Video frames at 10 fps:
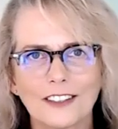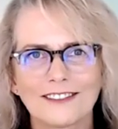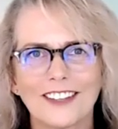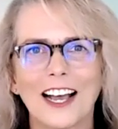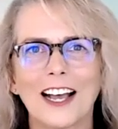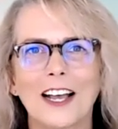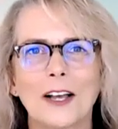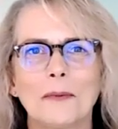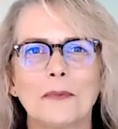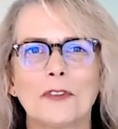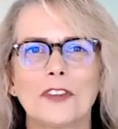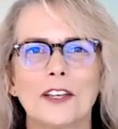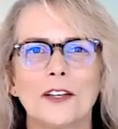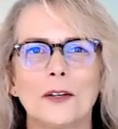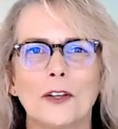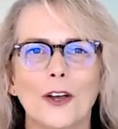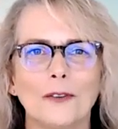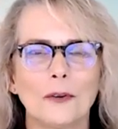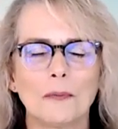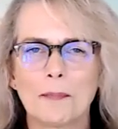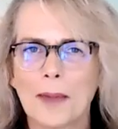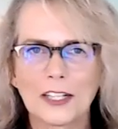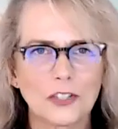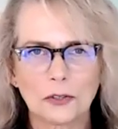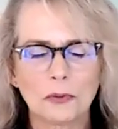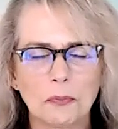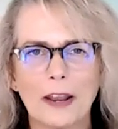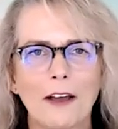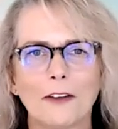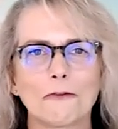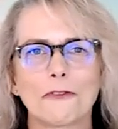um, the magical plant from the